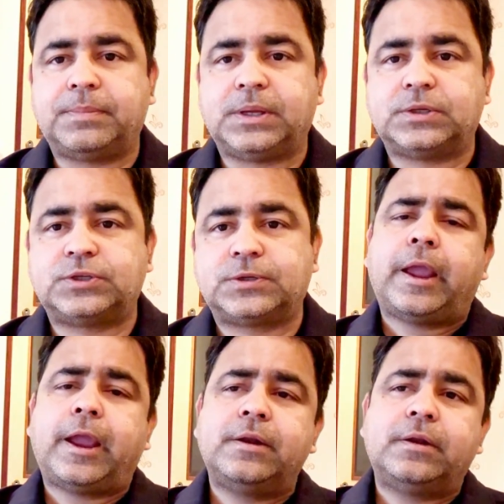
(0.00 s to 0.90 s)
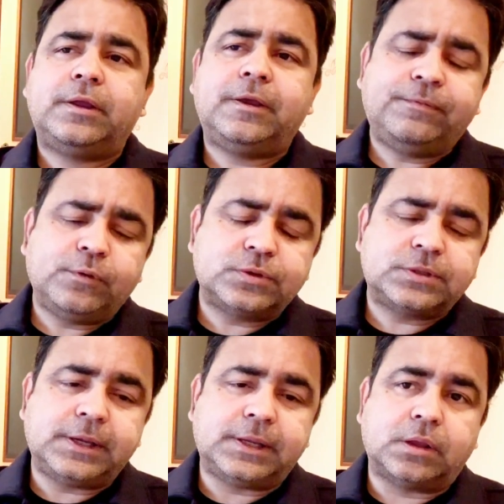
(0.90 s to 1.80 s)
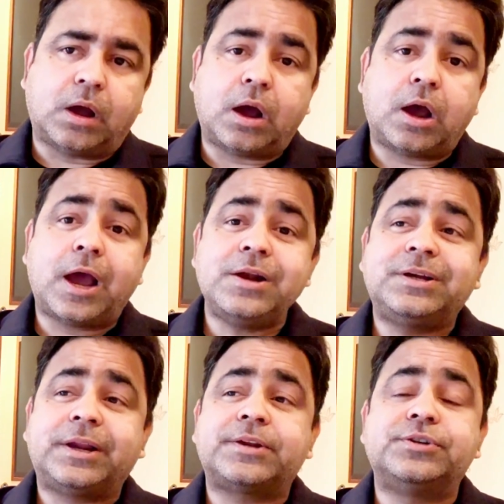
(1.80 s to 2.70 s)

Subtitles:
page. And if you see the incorrect